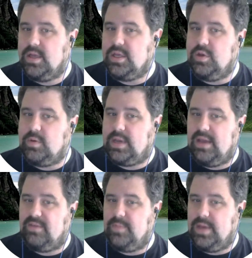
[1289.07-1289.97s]
you
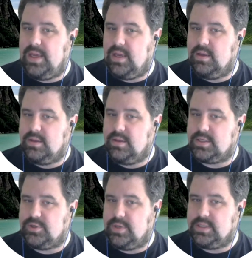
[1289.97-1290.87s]
gave me the
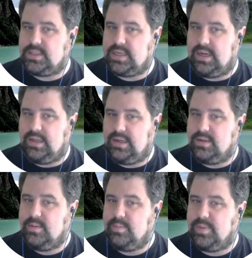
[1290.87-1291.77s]
string
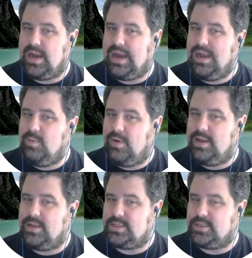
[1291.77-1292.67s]
Scala, but I
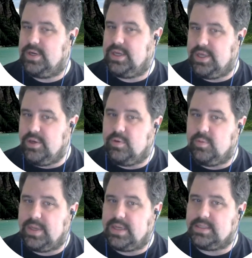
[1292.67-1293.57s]
wanted the string u
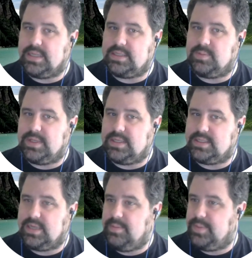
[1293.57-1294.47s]
because that's what this
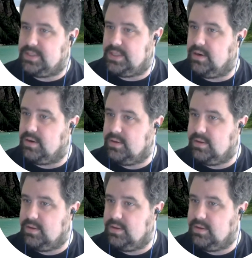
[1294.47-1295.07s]
type is here.